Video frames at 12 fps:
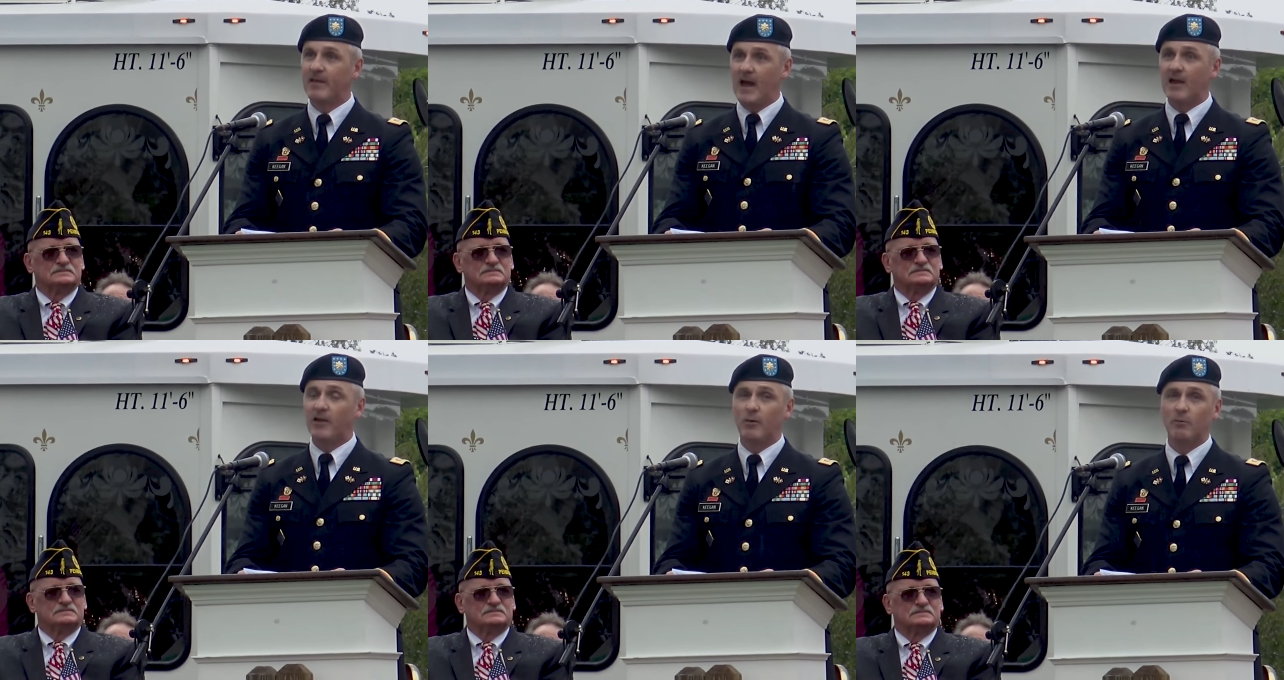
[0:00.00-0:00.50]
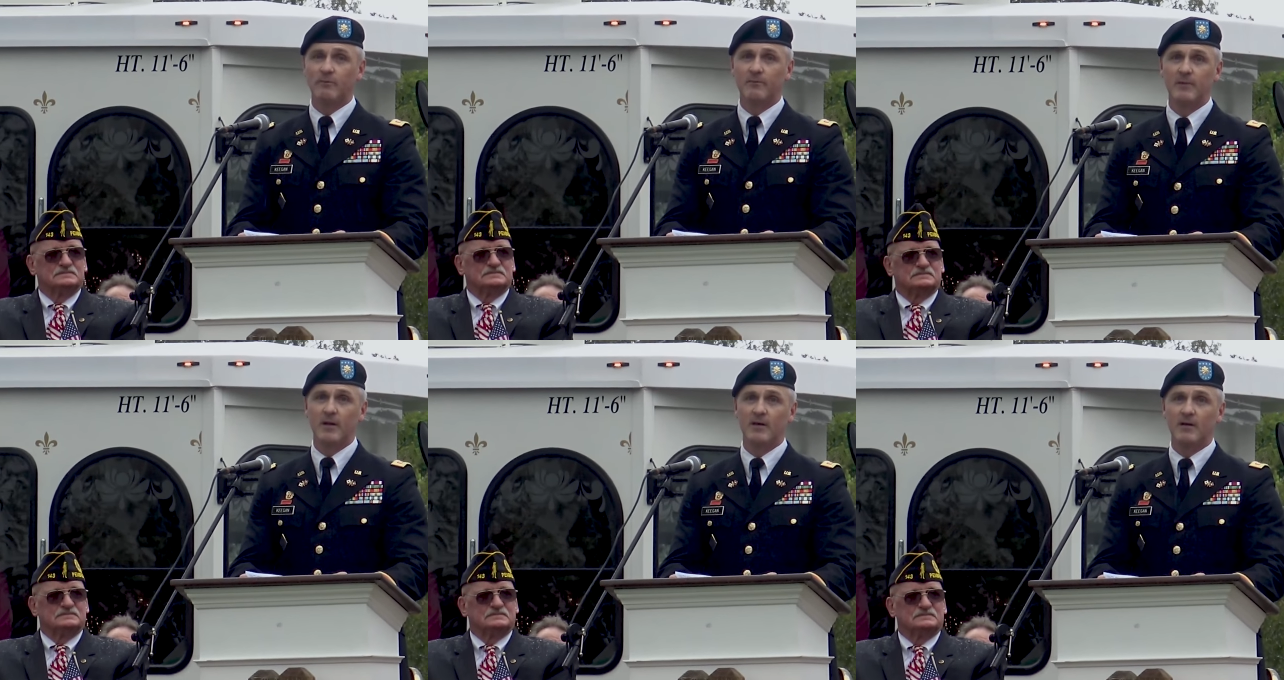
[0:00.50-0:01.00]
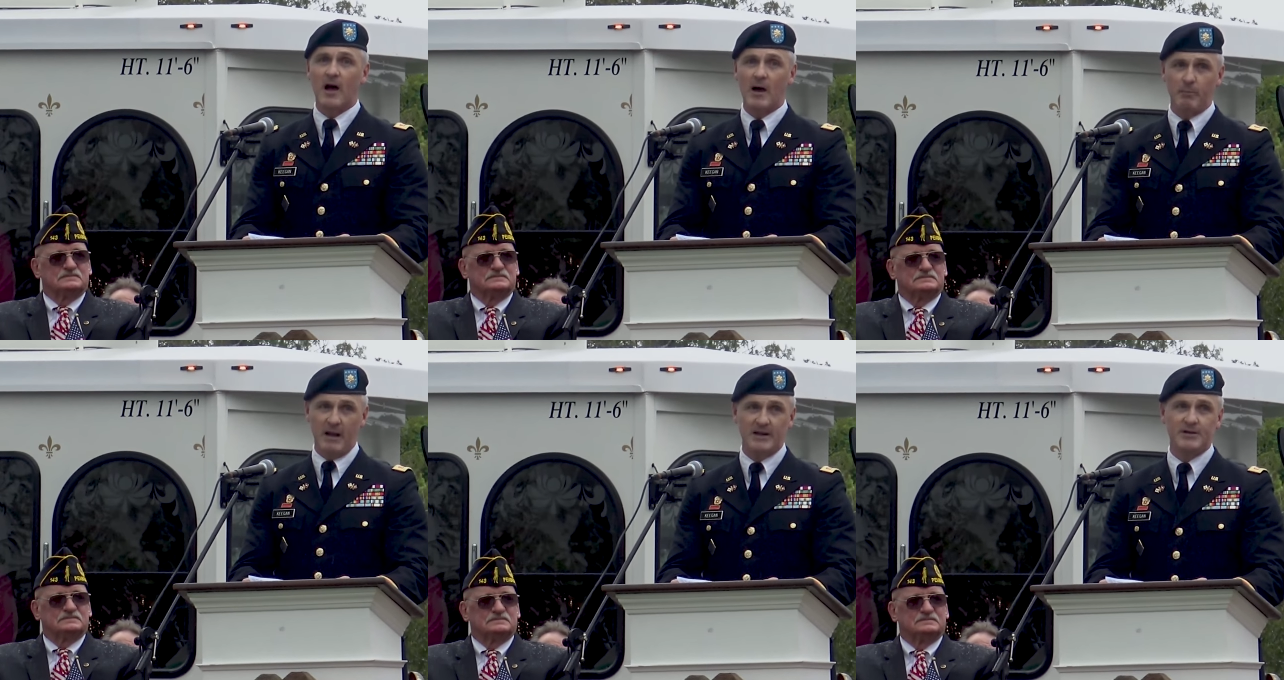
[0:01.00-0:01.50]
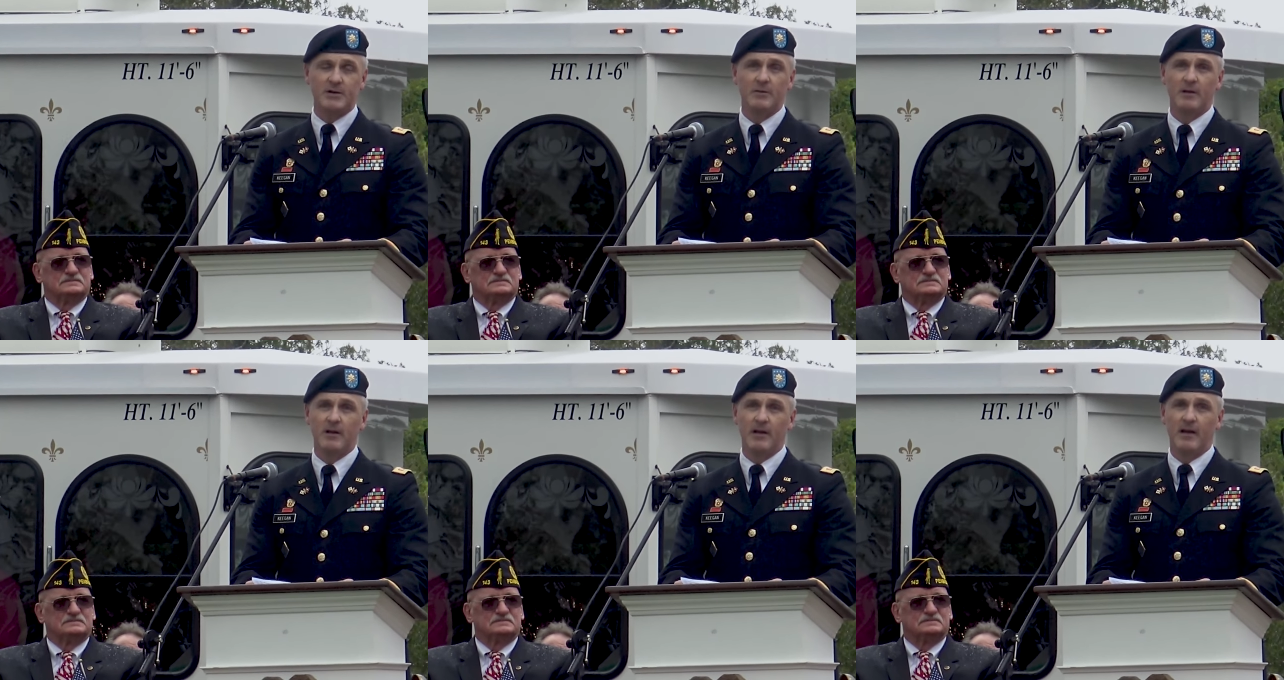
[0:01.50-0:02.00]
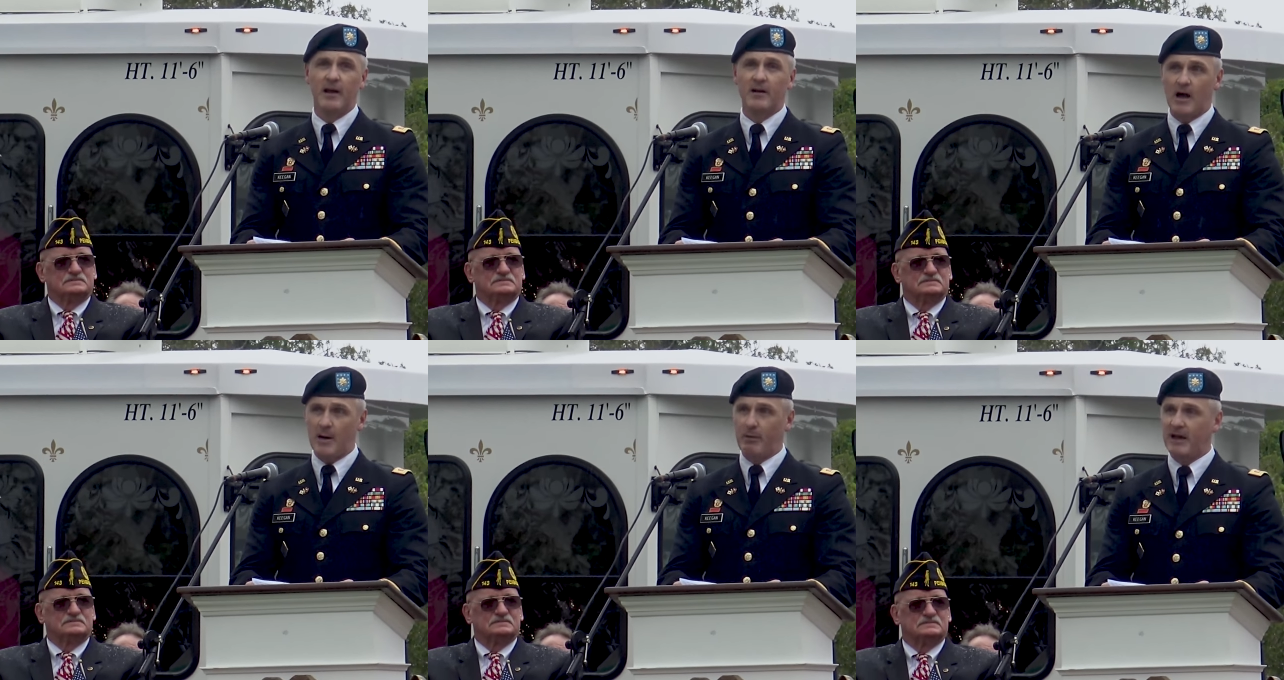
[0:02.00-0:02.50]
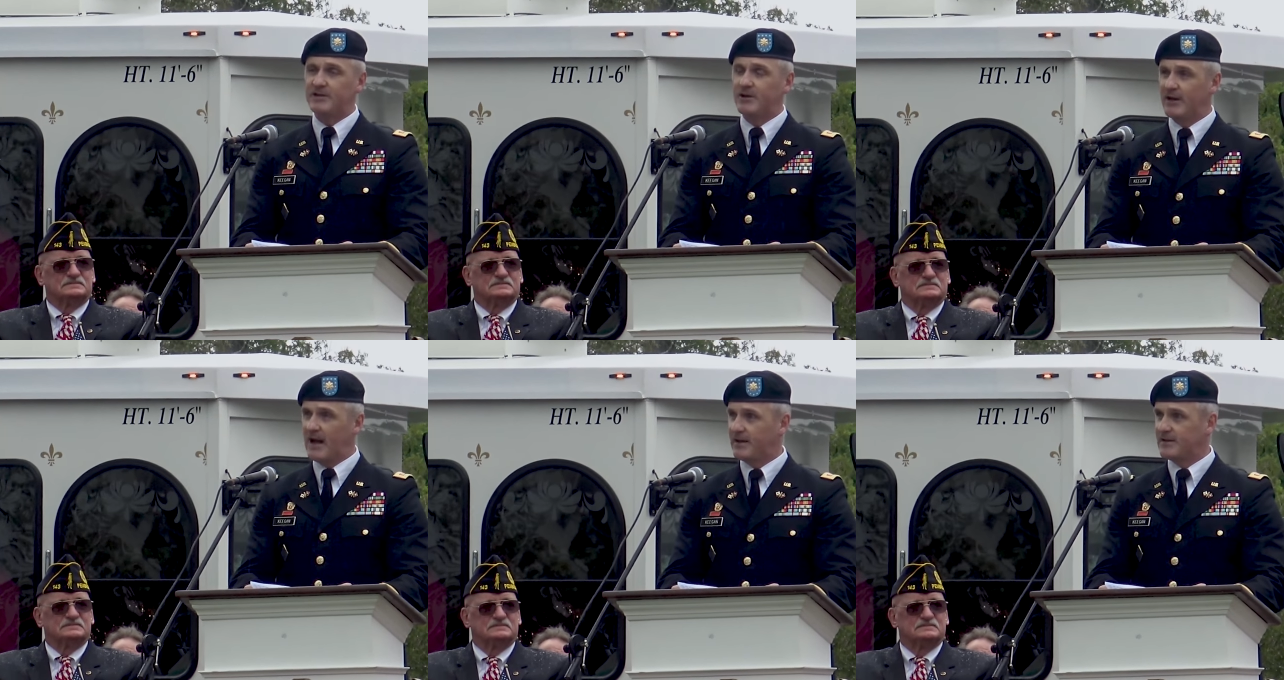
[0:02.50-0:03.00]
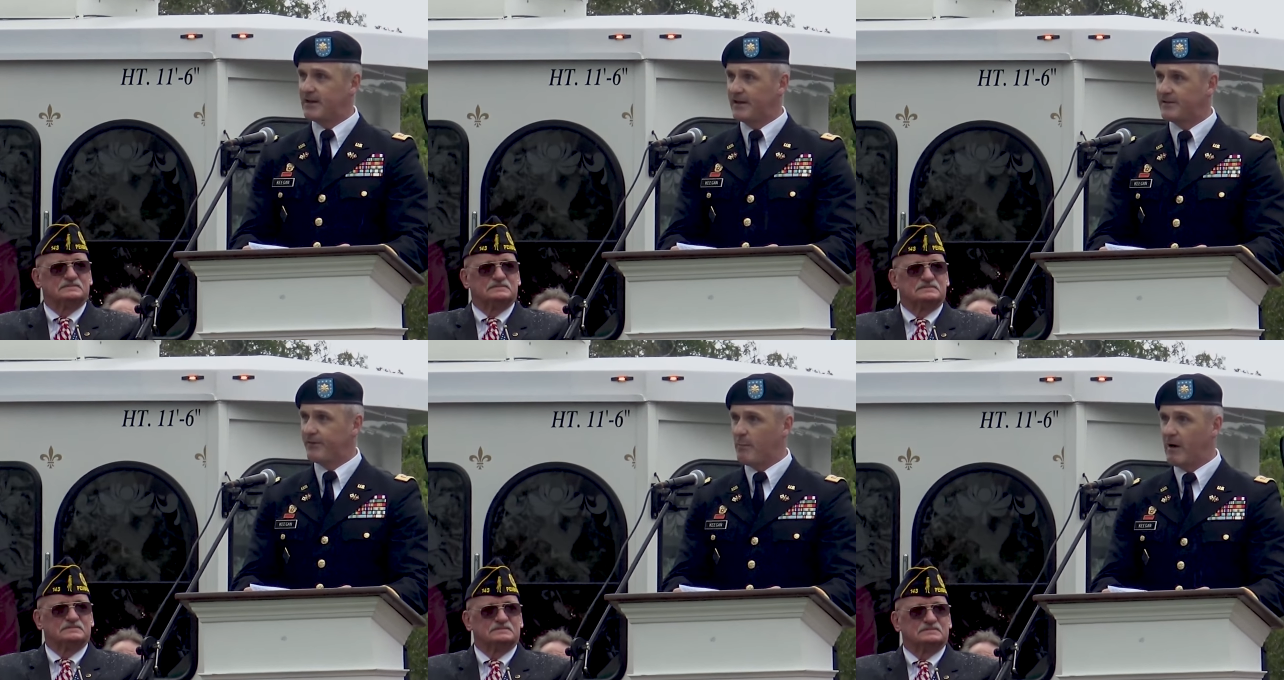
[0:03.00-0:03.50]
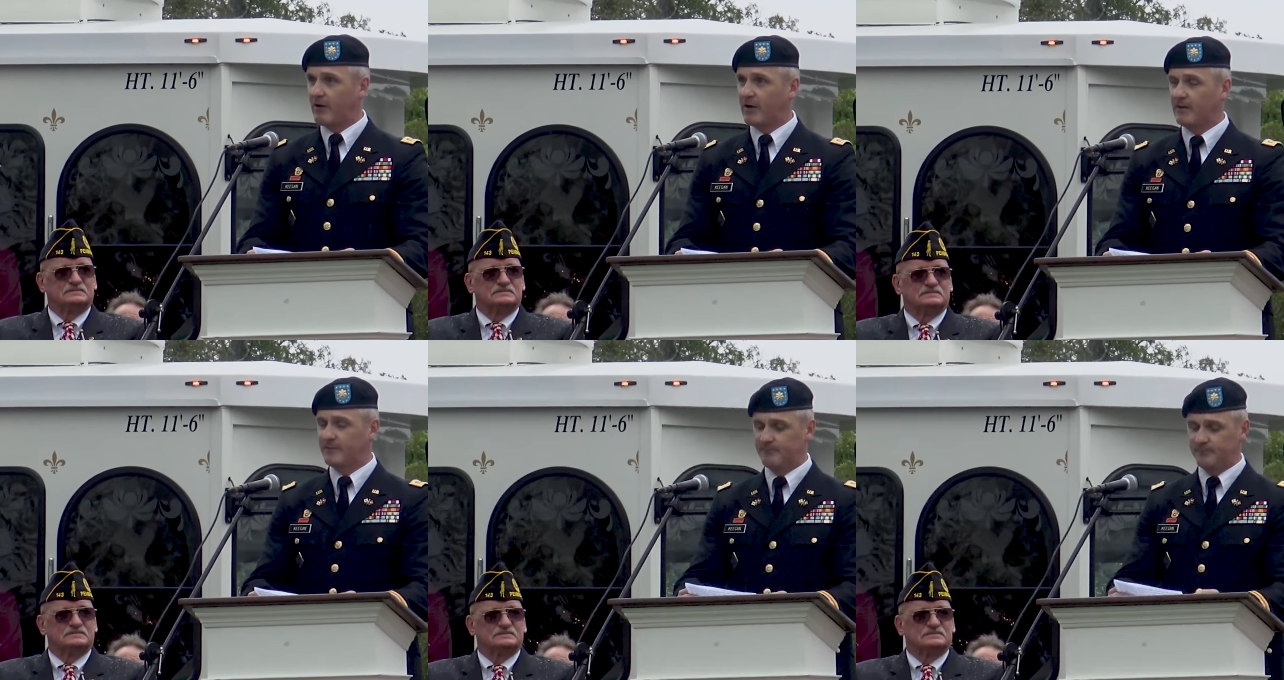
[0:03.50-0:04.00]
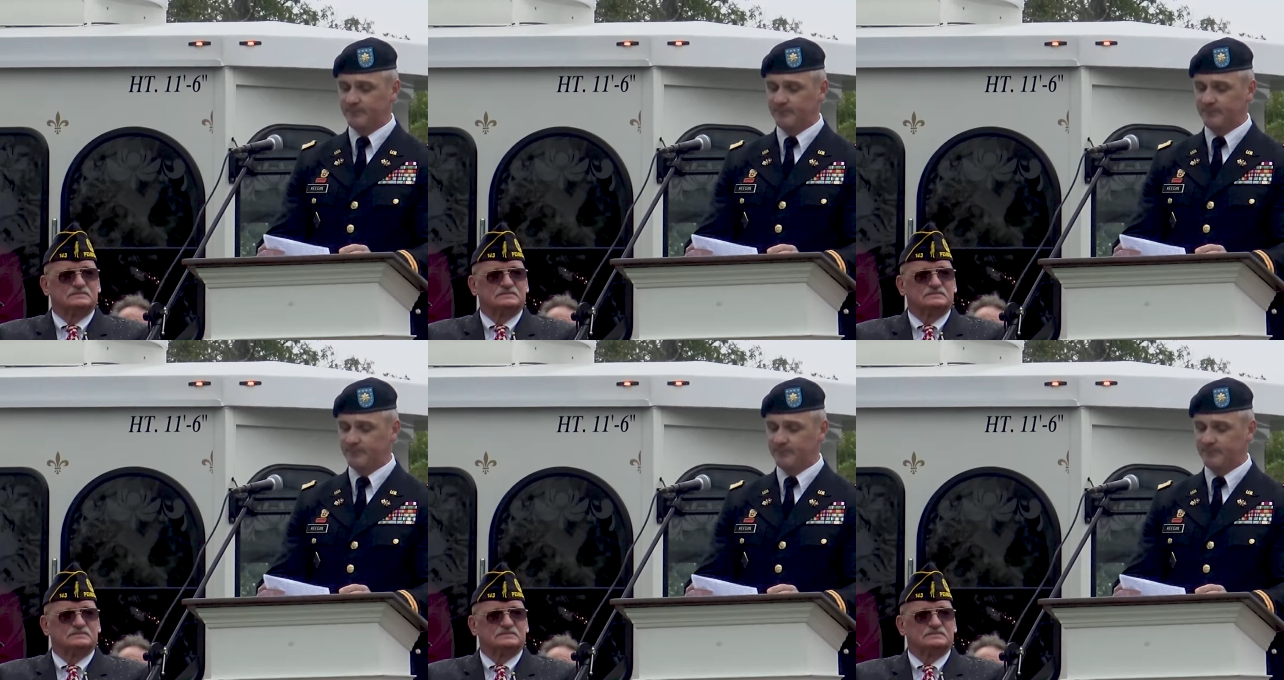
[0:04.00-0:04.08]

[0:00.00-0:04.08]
Speaker 1: Thank you. God bless you, and God bless the United States of America.